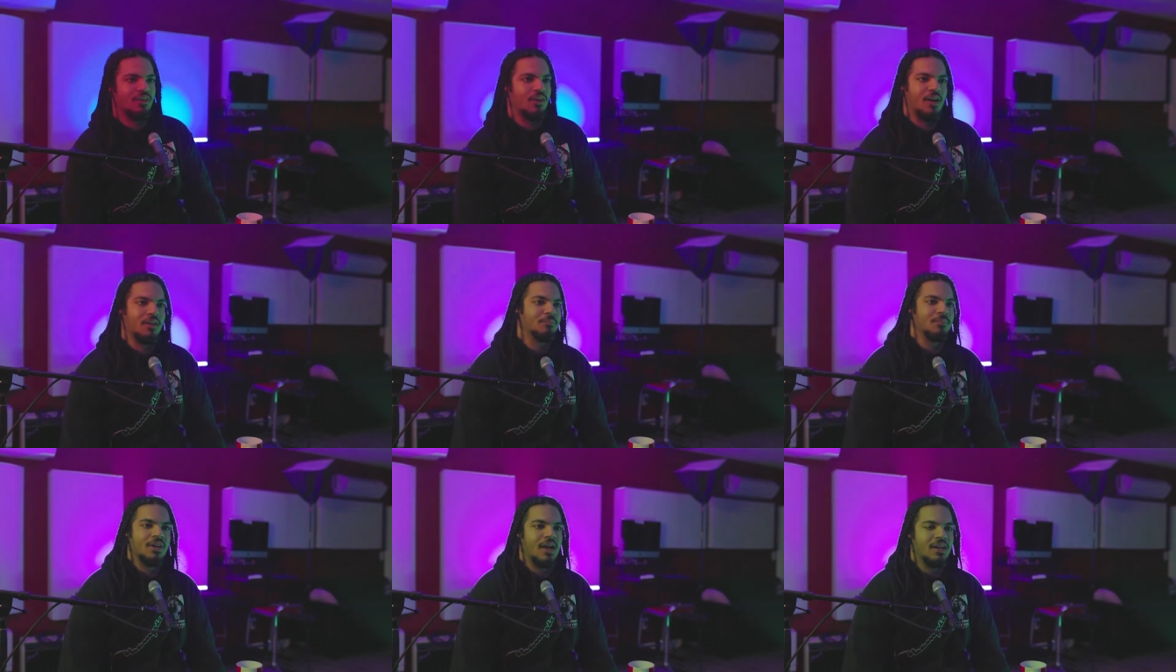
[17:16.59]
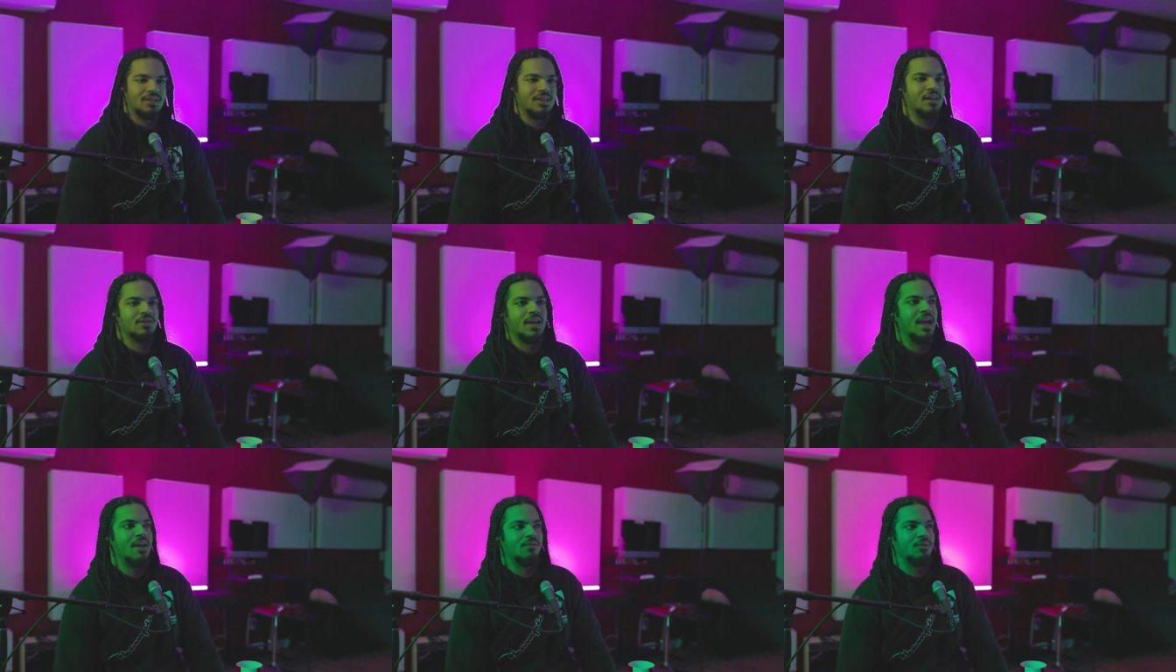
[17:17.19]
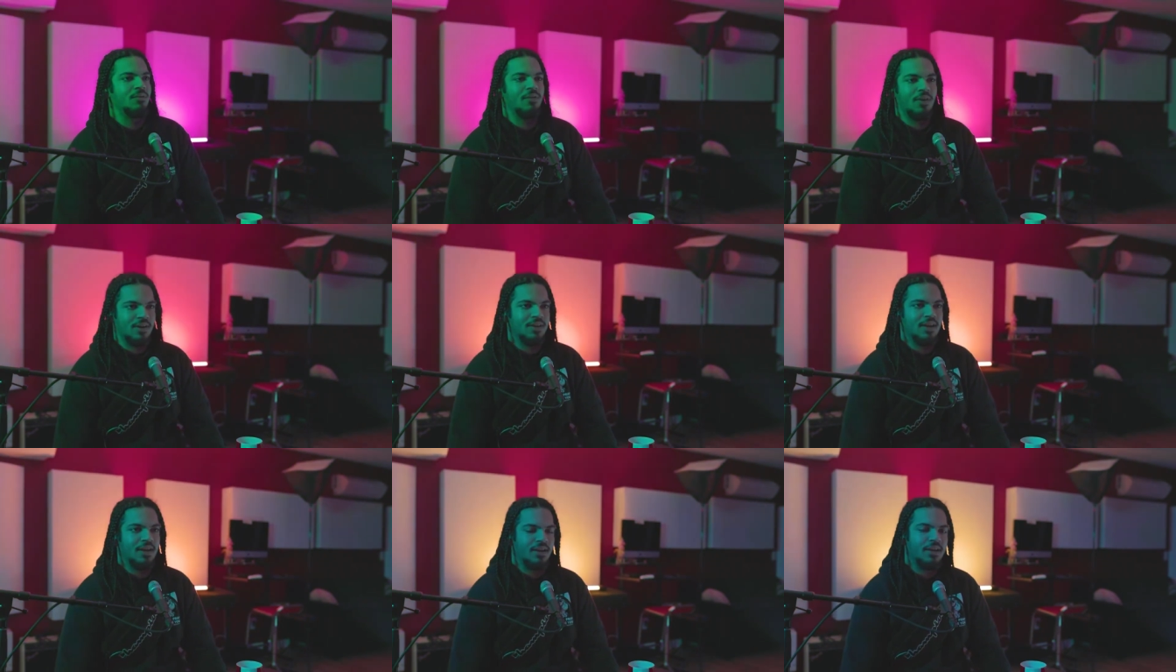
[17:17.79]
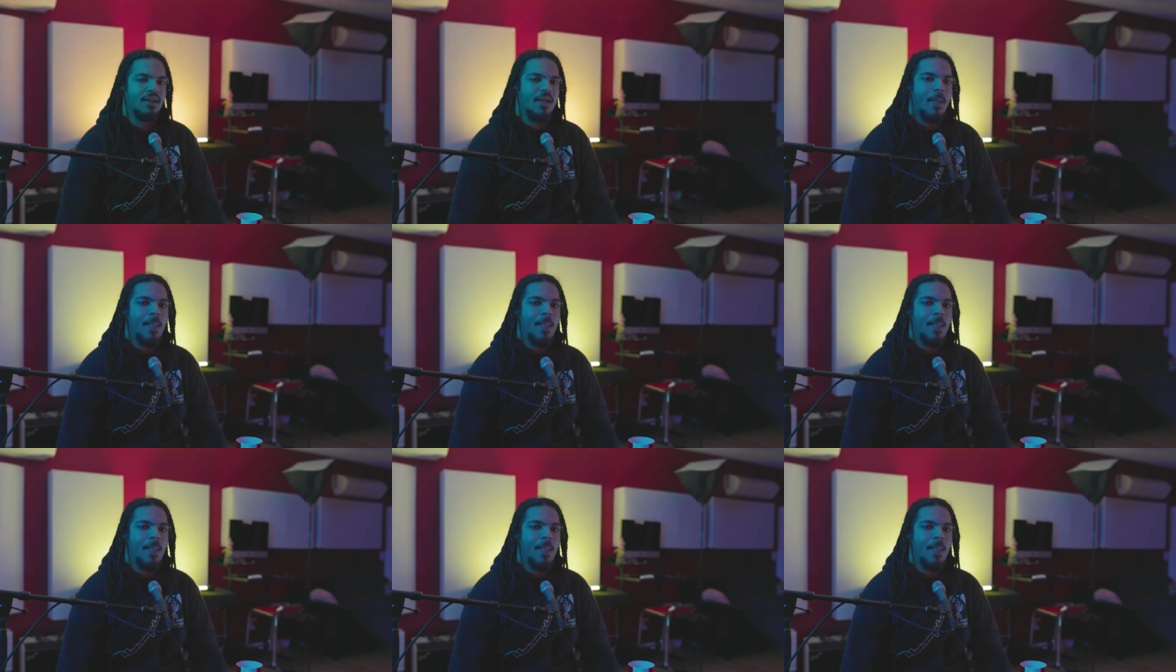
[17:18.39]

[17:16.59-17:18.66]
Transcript: You know, I'd be at his house every fucking night.